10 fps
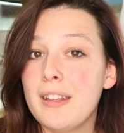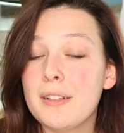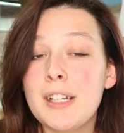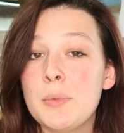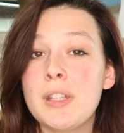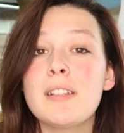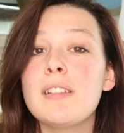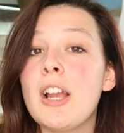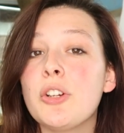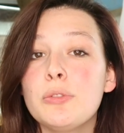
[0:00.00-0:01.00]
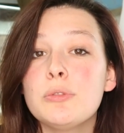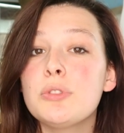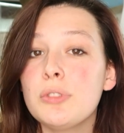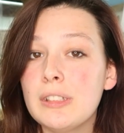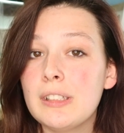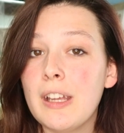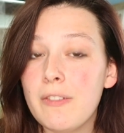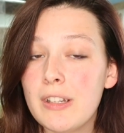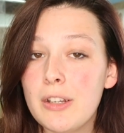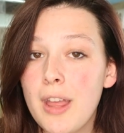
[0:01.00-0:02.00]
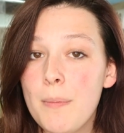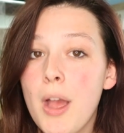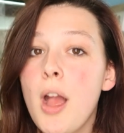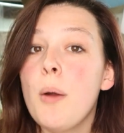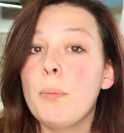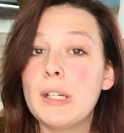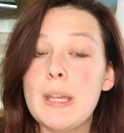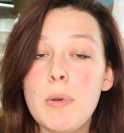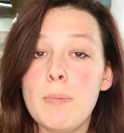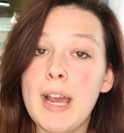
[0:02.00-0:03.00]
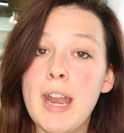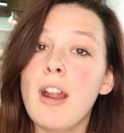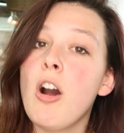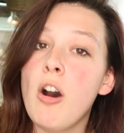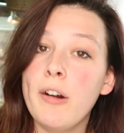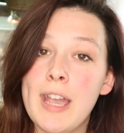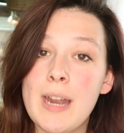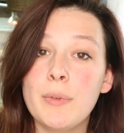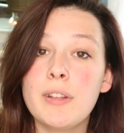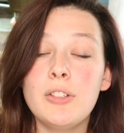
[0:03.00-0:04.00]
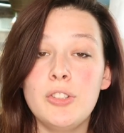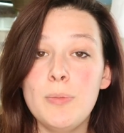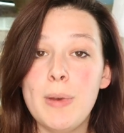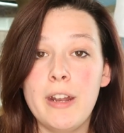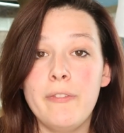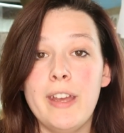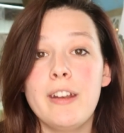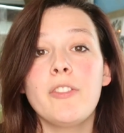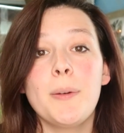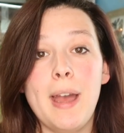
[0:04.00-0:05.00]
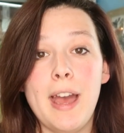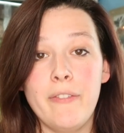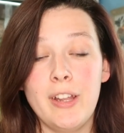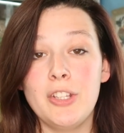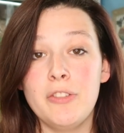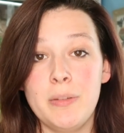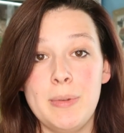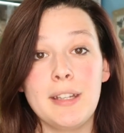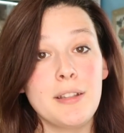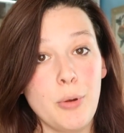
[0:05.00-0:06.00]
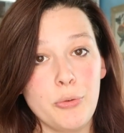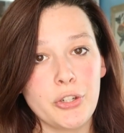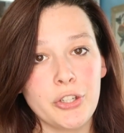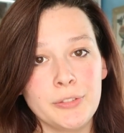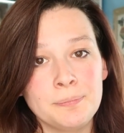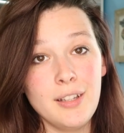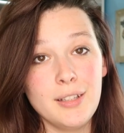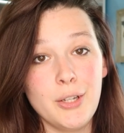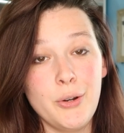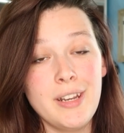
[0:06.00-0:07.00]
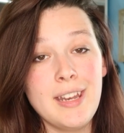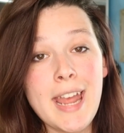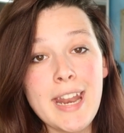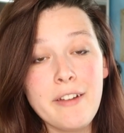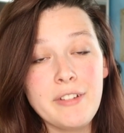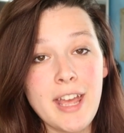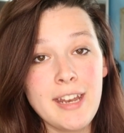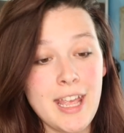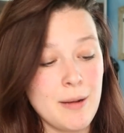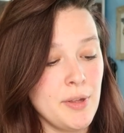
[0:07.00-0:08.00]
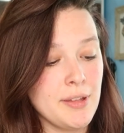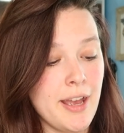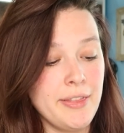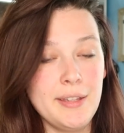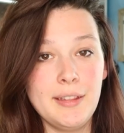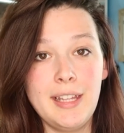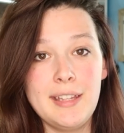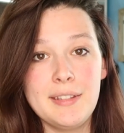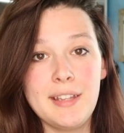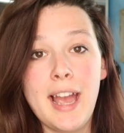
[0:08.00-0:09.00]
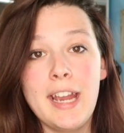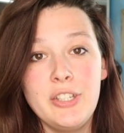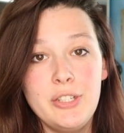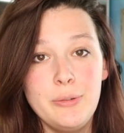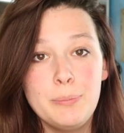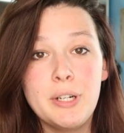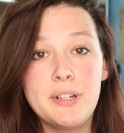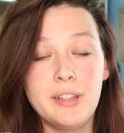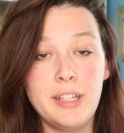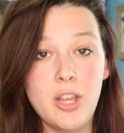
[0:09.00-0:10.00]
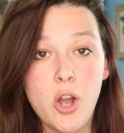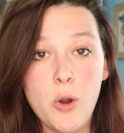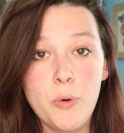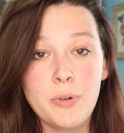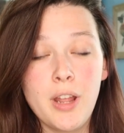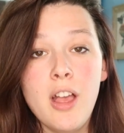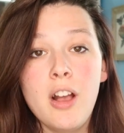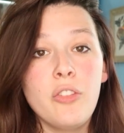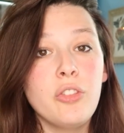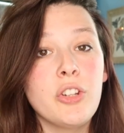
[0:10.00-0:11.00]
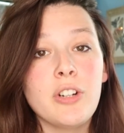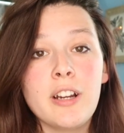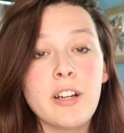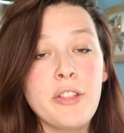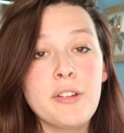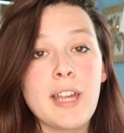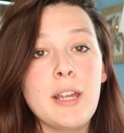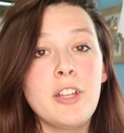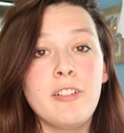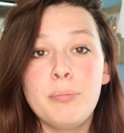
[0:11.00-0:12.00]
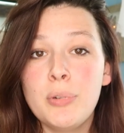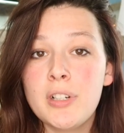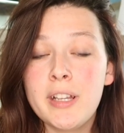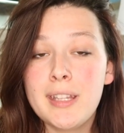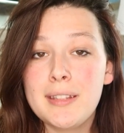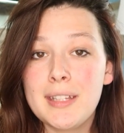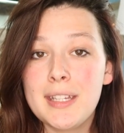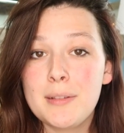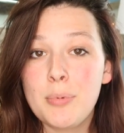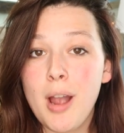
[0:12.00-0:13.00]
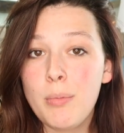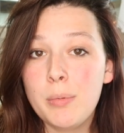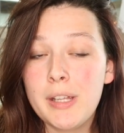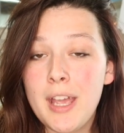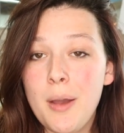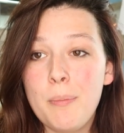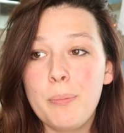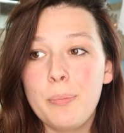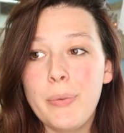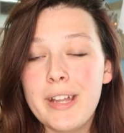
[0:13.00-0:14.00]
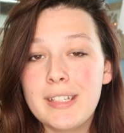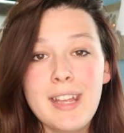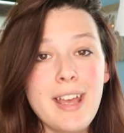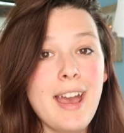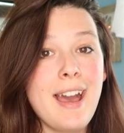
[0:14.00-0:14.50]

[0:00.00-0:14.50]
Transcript: these are animals that it's not crucial to give it to them, but keep in mind all animals do benefit from having UVB exposure. So 9 out of 10 animals on this list I do personally own. There are others I could have put on this list probably, but